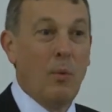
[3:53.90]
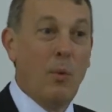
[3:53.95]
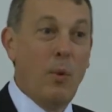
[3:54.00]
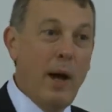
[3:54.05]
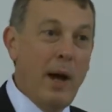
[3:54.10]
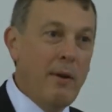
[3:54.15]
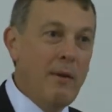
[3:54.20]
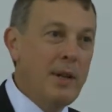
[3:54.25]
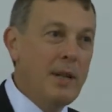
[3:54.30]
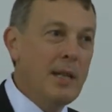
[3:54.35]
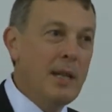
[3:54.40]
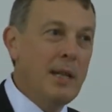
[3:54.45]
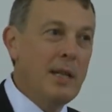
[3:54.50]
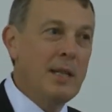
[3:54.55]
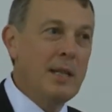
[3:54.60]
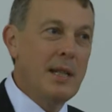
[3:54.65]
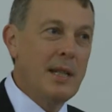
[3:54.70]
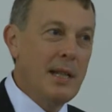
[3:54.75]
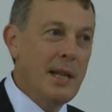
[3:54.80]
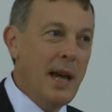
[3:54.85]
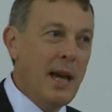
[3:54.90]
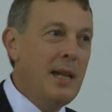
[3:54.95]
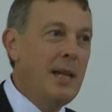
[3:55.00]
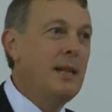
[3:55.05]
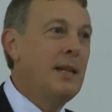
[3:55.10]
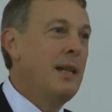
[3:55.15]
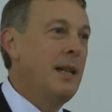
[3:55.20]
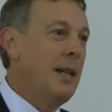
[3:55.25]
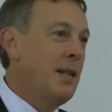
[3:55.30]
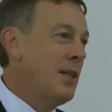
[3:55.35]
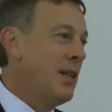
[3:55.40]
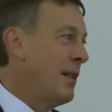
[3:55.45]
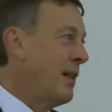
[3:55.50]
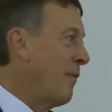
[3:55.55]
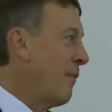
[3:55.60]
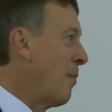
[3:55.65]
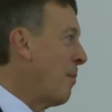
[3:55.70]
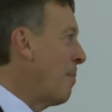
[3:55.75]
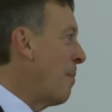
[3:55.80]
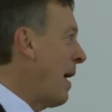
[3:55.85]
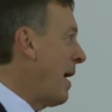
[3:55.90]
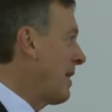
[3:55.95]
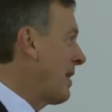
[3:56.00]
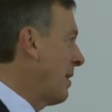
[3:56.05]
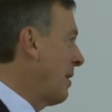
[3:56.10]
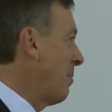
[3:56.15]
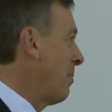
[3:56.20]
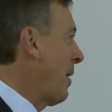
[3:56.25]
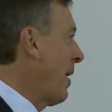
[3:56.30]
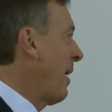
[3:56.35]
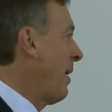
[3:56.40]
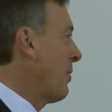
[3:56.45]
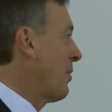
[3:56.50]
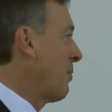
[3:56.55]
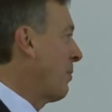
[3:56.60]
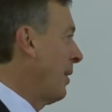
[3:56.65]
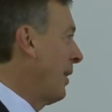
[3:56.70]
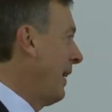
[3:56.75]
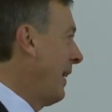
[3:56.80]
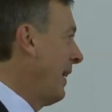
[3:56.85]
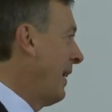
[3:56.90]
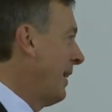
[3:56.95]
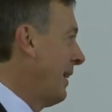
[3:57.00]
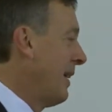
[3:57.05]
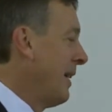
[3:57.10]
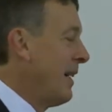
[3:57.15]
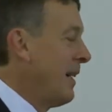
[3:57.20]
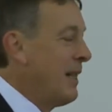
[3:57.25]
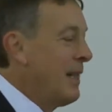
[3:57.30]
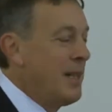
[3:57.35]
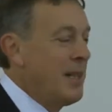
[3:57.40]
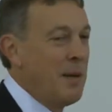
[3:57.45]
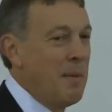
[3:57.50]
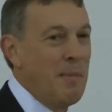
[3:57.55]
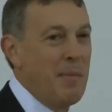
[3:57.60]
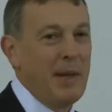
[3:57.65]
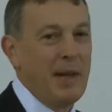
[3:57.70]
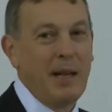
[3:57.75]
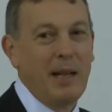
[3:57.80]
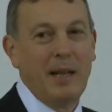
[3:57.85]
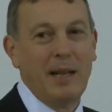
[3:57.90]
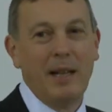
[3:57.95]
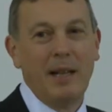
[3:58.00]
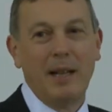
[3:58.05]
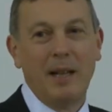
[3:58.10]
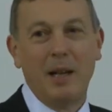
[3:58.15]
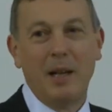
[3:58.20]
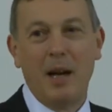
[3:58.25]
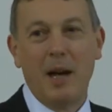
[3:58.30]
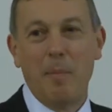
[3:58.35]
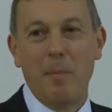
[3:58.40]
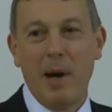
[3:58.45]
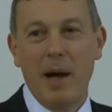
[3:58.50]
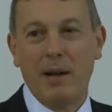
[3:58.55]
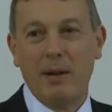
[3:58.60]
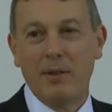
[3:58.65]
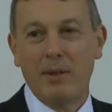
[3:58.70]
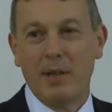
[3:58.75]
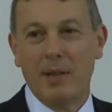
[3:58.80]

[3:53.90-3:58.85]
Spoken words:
Where it is today, it doesn't matter. Perhaps we'll hear something about